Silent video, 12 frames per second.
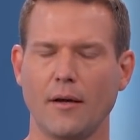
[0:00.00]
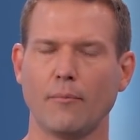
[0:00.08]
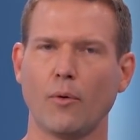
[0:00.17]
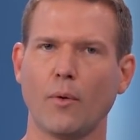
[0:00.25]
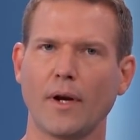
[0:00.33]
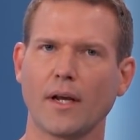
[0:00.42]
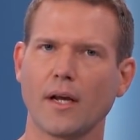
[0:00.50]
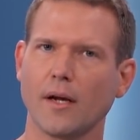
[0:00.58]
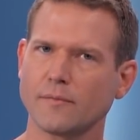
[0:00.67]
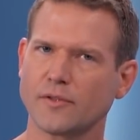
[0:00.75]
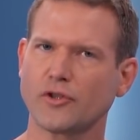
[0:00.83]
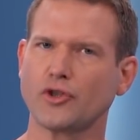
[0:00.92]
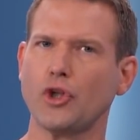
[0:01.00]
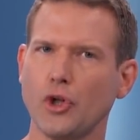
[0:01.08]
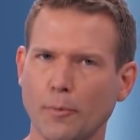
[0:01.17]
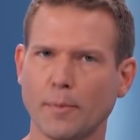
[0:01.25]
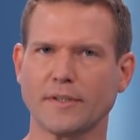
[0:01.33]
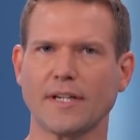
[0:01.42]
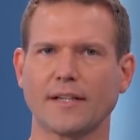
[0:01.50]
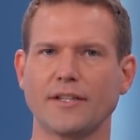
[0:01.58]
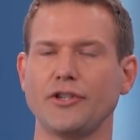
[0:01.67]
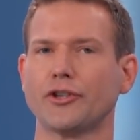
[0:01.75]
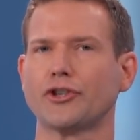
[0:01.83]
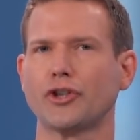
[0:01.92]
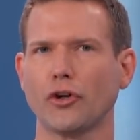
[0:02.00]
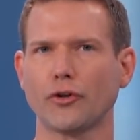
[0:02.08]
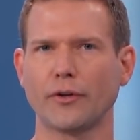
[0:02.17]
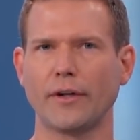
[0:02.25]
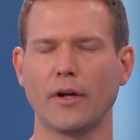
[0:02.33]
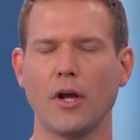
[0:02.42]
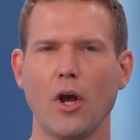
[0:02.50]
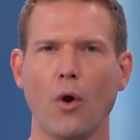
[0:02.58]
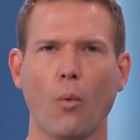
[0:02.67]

But when it comes to protecting your children,